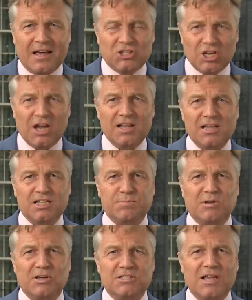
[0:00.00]
journalists
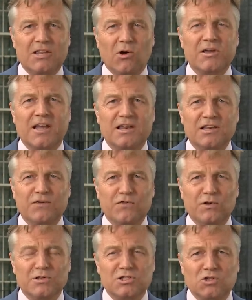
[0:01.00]
because they're not getting the
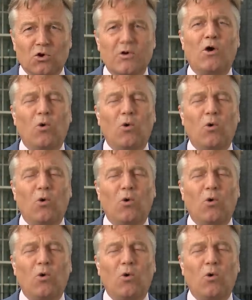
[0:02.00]
full story.